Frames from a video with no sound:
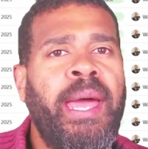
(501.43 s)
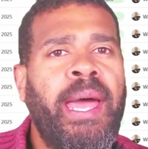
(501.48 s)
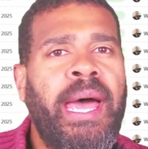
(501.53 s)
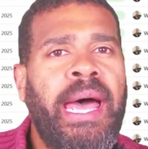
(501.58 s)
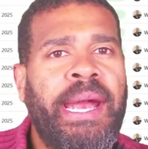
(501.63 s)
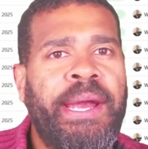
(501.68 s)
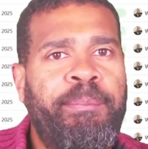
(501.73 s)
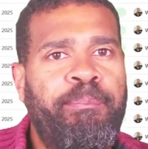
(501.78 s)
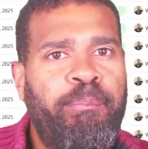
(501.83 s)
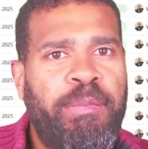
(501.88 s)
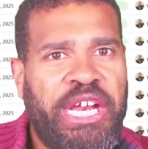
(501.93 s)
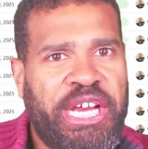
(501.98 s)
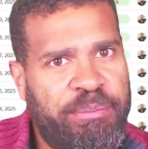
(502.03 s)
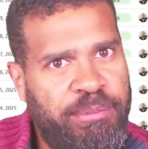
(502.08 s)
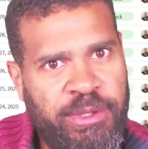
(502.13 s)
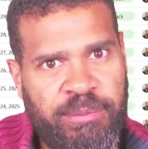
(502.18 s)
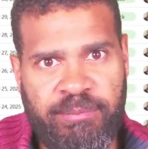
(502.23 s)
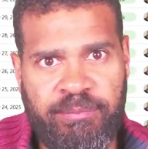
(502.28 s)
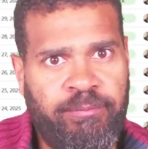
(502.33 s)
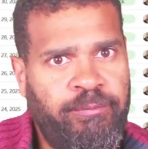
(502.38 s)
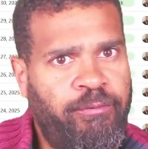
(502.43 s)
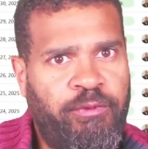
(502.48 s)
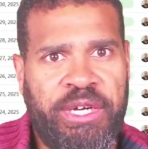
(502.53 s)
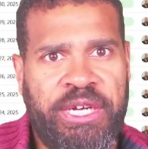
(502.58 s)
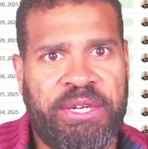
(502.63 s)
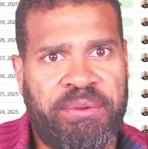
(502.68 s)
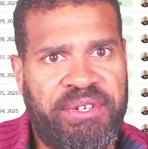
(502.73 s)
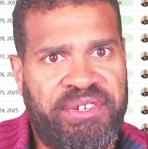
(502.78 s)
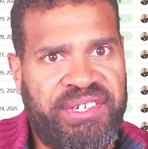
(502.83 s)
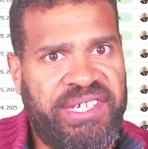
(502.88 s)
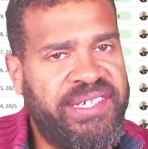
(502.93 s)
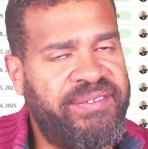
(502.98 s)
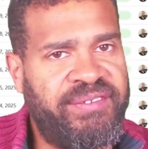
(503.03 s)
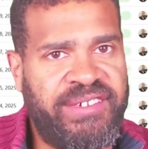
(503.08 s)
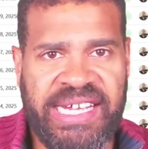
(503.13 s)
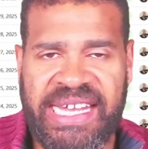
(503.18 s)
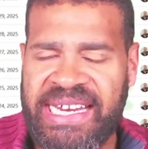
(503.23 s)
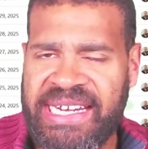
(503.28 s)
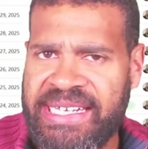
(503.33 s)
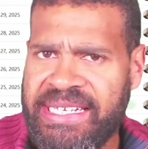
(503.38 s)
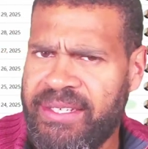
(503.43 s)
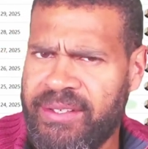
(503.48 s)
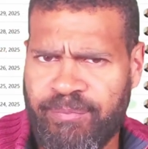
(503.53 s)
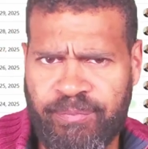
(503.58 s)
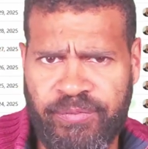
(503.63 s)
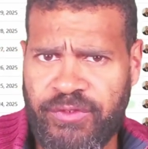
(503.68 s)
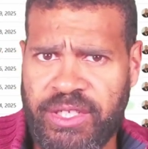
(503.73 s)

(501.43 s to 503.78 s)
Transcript: at a minimum frequency of daily.